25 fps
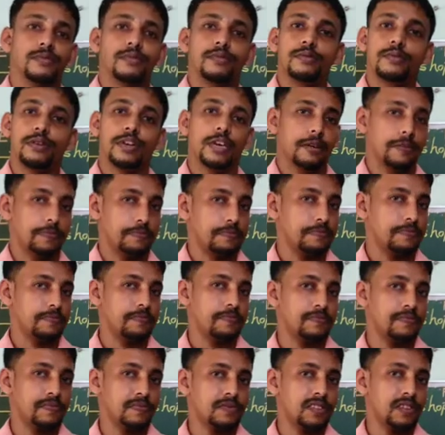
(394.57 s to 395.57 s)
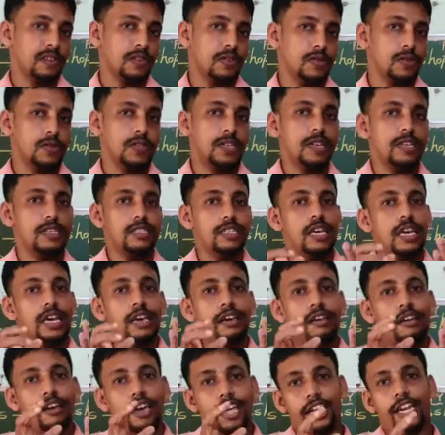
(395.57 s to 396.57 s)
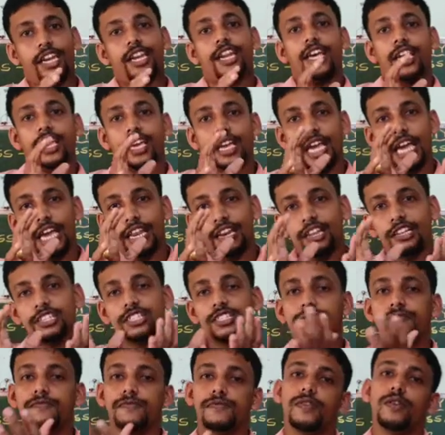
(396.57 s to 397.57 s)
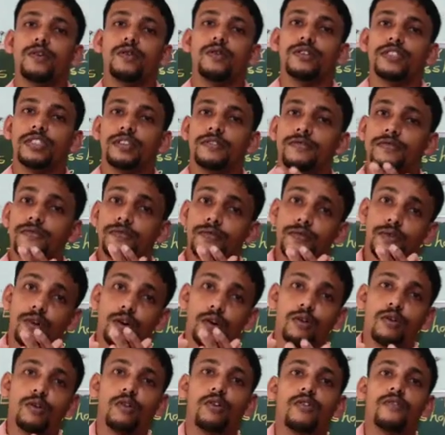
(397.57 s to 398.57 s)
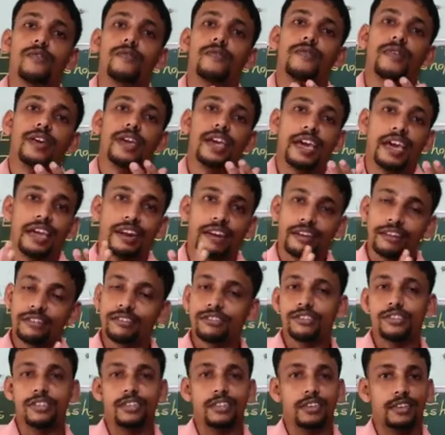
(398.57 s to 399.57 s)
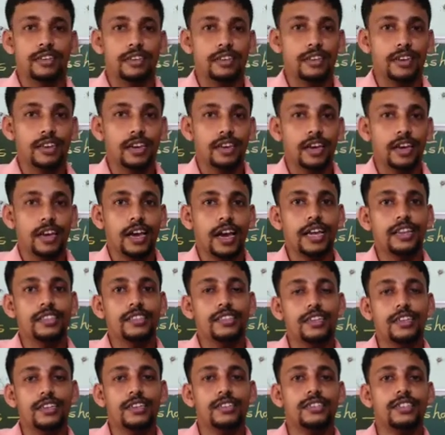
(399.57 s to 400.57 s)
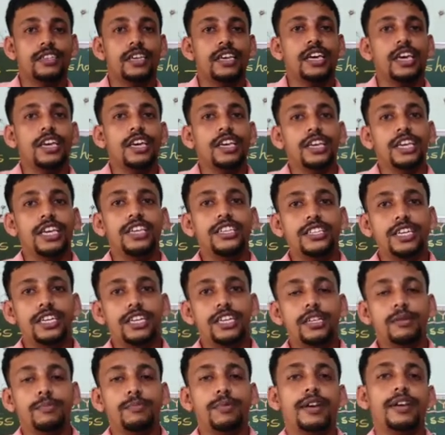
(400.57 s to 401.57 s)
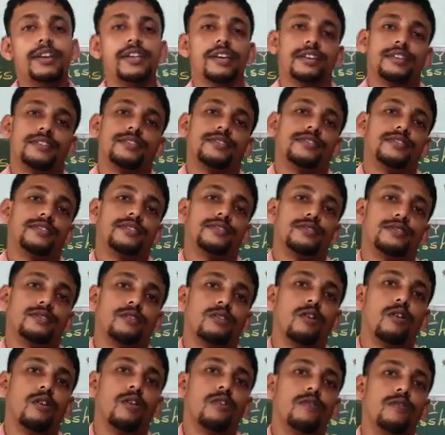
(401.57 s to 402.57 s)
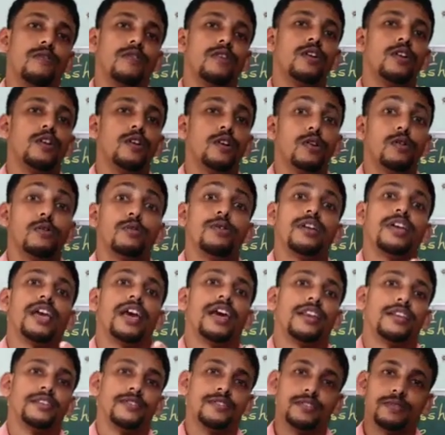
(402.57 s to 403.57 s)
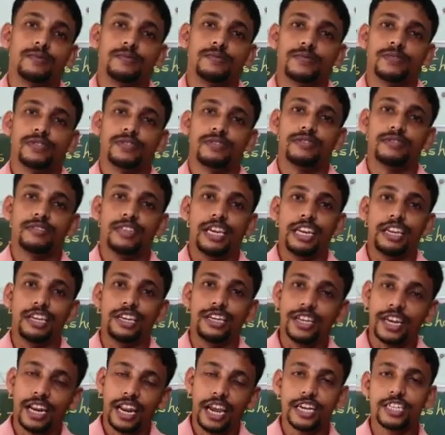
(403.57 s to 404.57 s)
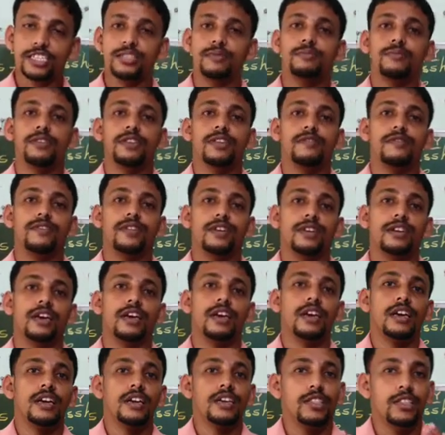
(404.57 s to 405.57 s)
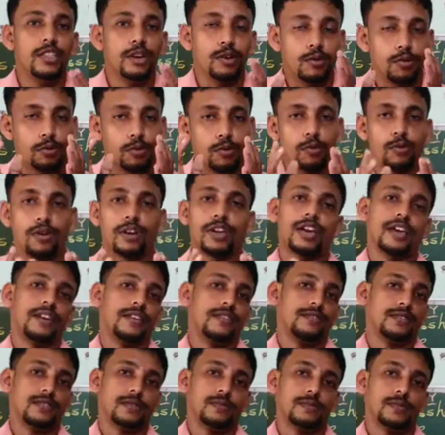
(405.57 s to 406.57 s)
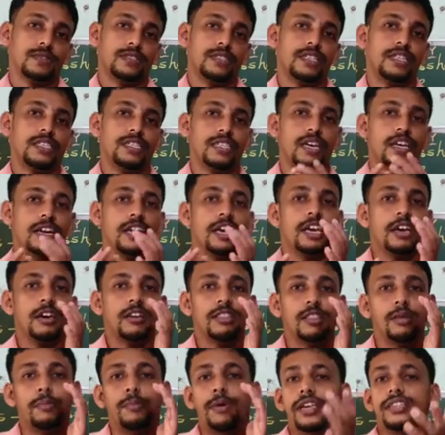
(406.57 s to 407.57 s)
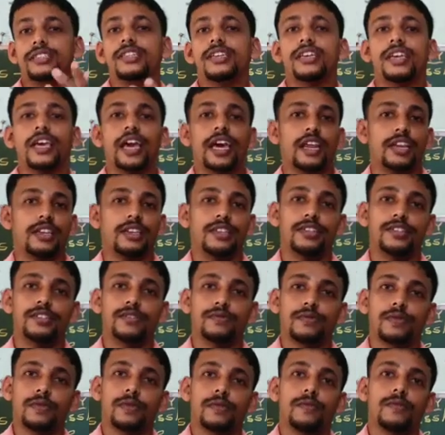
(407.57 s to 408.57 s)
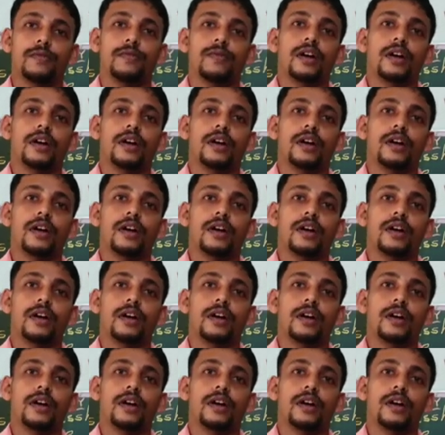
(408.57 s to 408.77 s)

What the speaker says: Okay, so there is an energy flow, or the flow of energy, and there is interdependence of organisms, an interaction between the organisms. These are the basic characteristics of